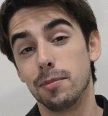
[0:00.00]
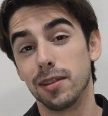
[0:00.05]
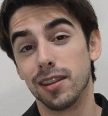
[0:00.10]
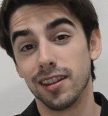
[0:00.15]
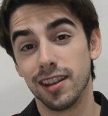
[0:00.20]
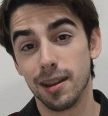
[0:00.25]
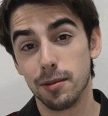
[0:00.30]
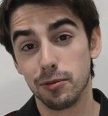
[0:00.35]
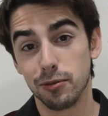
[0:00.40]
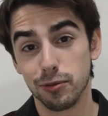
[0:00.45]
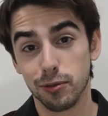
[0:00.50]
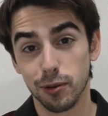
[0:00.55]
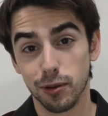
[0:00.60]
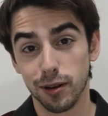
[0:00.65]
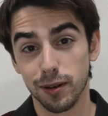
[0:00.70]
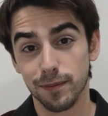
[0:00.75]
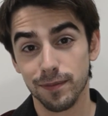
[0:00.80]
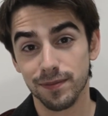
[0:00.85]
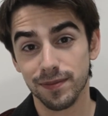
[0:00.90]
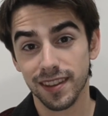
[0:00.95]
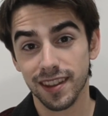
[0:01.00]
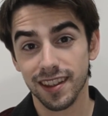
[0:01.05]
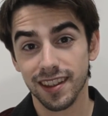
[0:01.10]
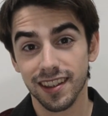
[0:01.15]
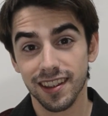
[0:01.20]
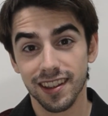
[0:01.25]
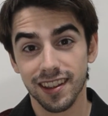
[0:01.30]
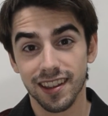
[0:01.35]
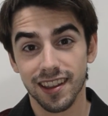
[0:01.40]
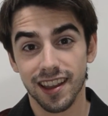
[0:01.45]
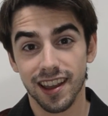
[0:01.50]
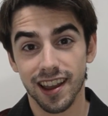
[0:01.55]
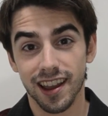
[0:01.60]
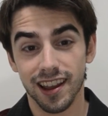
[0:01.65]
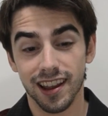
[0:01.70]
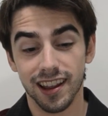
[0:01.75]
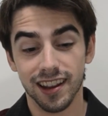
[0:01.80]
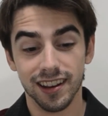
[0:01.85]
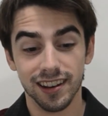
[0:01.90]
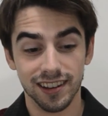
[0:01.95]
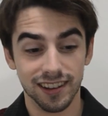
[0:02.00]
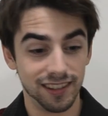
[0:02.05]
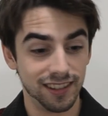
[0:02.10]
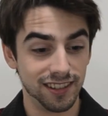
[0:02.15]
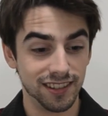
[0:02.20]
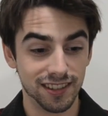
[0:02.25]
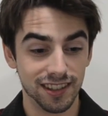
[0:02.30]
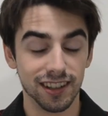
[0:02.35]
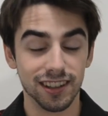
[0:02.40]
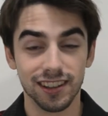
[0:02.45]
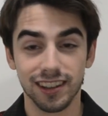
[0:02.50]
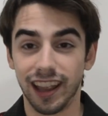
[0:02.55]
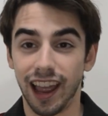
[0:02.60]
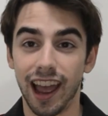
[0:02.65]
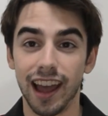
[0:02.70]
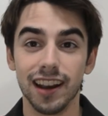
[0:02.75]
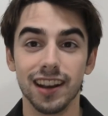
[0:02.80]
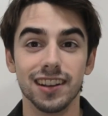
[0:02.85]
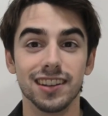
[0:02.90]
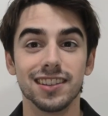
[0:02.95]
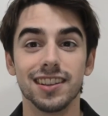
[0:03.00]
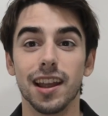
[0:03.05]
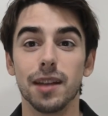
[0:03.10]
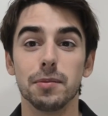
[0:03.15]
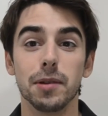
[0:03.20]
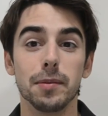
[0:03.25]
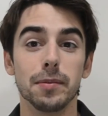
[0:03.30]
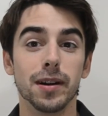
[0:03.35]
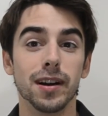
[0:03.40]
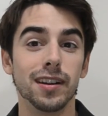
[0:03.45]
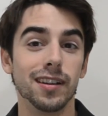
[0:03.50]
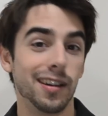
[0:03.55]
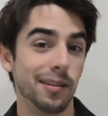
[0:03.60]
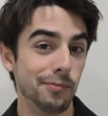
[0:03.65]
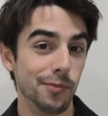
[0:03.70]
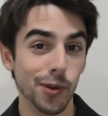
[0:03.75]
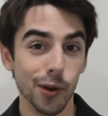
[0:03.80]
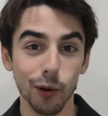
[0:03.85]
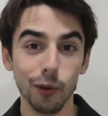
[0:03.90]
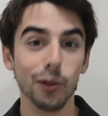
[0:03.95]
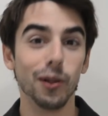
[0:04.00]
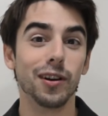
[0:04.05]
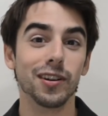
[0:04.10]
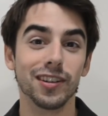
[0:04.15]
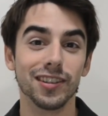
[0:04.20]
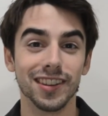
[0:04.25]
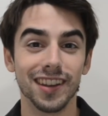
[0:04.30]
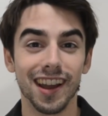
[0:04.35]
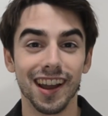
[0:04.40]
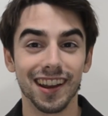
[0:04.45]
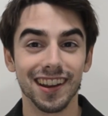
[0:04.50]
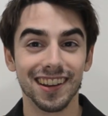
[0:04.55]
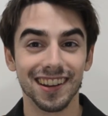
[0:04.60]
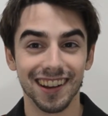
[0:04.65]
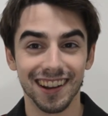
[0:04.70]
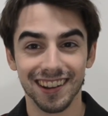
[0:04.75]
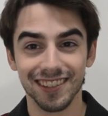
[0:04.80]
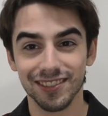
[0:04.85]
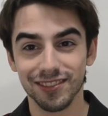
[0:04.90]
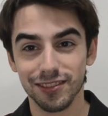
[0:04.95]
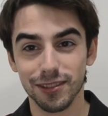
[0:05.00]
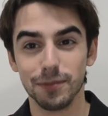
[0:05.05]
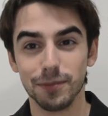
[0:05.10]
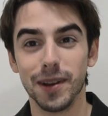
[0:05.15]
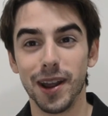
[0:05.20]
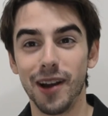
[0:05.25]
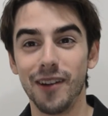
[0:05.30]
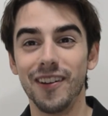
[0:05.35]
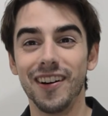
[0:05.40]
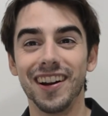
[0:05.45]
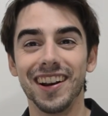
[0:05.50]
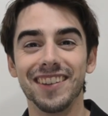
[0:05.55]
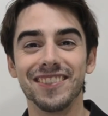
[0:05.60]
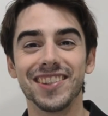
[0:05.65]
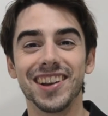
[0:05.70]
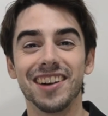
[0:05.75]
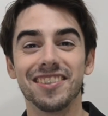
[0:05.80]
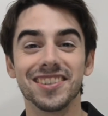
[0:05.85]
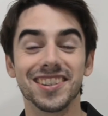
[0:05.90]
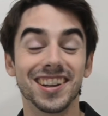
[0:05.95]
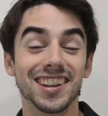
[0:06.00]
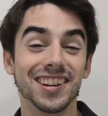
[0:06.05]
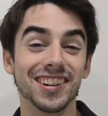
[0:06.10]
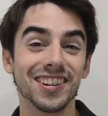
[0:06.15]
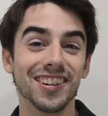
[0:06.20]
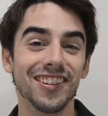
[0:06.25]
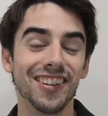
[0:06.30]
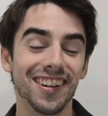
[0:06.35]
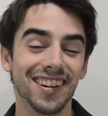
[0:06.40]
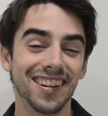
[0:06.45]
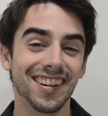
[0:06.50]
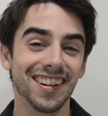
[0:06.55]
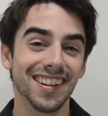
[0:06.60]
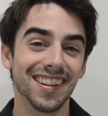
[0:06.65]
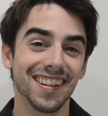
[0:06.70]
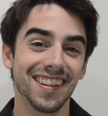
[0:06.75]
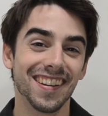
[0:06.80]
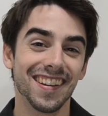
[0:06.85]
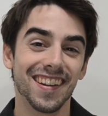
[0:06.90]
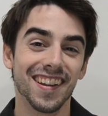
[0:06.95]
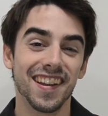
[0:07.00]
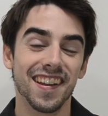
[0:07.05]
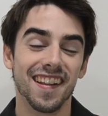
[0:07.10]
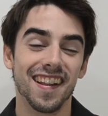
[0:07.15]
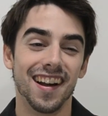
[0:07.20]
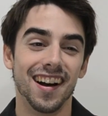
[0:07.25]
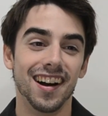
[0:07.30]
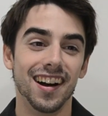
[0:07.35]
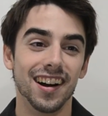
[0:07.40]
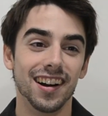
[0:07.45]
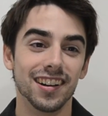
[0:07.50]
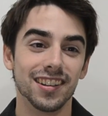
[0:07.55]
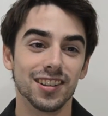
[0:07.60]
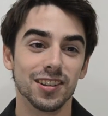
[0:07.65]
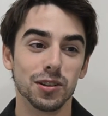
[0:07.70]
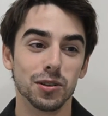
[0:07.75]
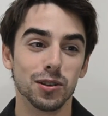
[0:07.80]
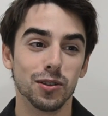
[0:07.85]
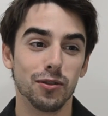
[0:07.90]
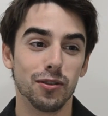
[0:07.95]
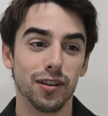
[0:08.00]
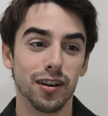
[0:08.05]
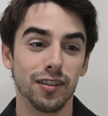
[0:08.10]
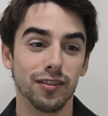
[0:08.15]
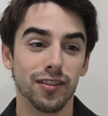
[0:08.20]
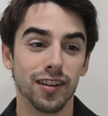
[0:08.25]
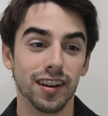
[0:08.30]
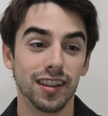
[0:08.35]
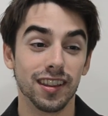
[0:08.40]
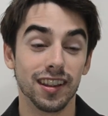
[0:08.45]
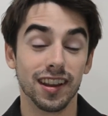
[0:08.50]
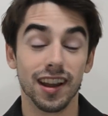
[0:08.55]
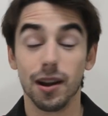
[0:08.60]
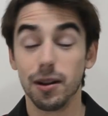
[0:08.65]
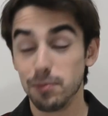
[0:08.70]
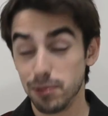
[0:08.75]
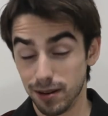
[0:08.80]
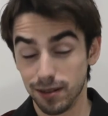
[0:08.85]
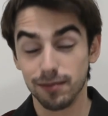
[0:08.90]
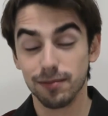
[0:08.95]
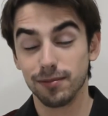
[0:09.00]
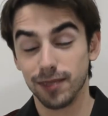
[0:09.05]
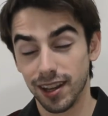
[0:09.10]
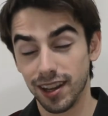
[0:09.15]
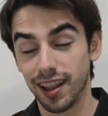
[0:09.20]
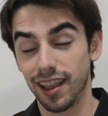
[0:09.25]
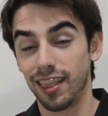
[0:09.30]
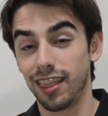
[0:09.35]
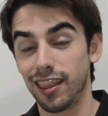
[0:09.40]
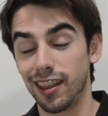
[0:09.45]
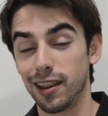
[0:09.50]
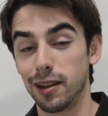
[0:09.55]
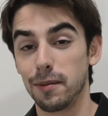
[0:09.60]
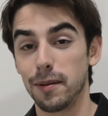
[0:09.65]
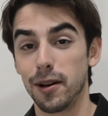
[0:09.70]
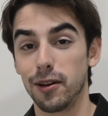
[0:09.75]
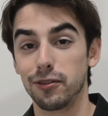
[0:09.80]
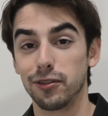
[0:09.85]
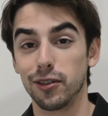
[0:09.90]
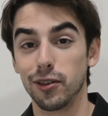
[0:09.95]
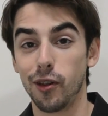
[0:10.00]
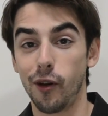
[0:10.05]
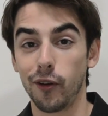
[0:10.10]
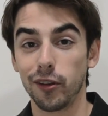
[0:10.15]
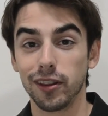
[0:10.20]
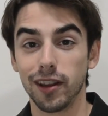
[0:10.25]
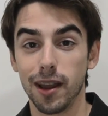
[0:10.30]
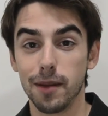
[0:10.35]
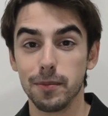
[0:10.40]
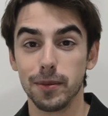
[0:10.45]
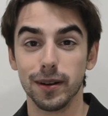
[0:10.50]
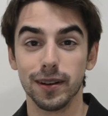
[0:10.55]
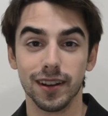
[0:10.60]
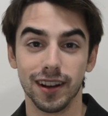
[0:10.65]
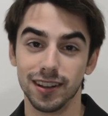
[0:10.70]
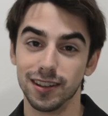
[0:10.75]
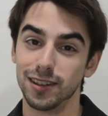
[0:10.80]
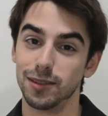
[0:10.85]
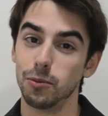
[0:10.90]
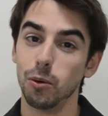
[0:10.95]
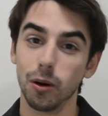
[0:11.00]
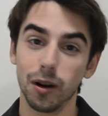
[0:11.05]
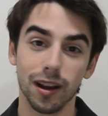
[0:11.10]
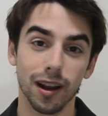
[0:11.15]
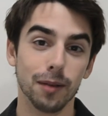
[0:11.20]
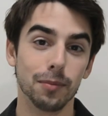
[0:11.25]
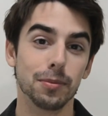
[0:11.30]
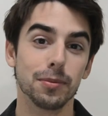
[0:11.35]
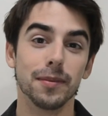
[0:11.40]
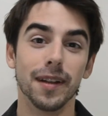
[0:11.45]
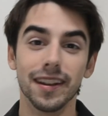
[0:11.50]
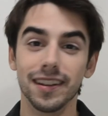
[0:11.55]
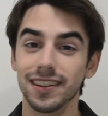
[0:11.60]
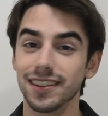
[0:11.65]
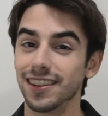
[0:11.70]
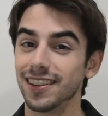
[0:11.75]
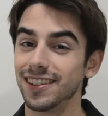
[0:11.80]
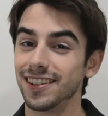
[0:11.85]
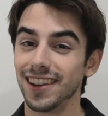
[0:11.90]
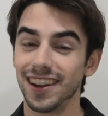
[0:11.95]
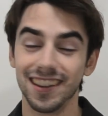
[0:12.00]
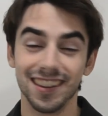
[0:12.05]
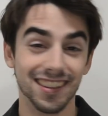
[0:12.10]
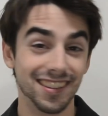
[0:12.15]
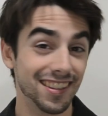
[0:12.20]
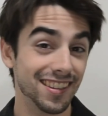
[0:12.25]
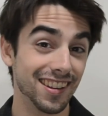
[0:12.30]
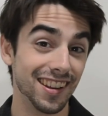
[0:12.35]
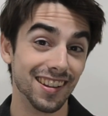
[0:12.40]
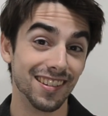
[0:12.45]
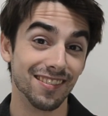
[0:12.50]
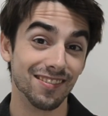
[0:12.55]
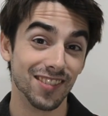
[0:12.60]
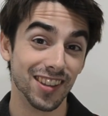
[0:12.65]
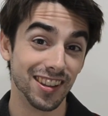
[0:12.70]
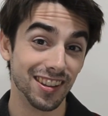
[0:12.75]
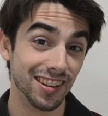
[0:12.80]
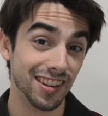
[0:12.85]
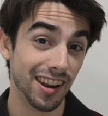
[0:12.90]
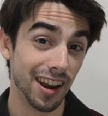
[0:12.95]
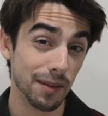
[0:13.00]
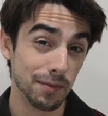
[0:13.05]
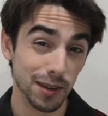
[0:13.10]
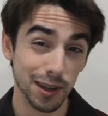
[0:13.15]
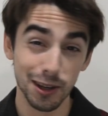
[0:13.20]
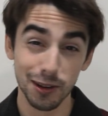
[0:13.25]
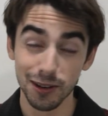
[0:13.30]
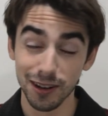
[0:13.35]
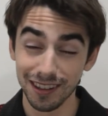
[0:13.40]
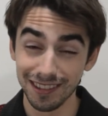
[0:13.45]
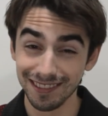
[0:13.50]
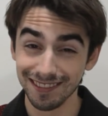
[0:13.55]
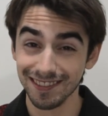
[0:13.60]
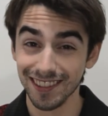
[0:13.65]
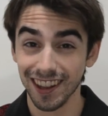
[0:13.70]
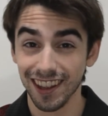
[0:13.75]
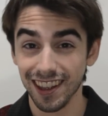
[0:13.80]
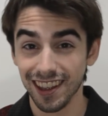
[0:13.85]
but the day before, and just had it set in my mind, I'm no longer Zak. From now on, I'm Govan Kilgour. Uh, so it was a very funny thing. I'd been, again, thinking about it for a long time, but I just woke up and decided this is it. This is the time to do it.